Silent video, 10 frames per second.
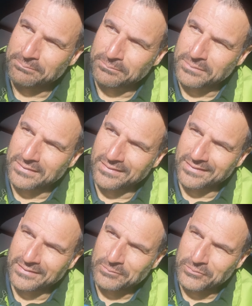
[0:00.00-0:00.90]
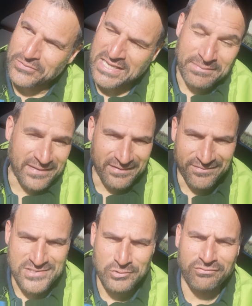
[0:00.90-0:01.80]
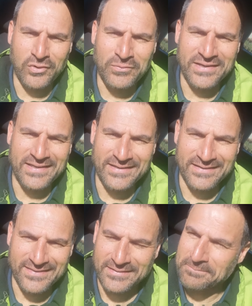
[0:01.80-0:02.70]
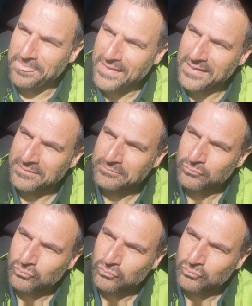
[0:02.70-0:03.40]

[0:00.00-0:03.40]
But when you come into the physical form on earth, then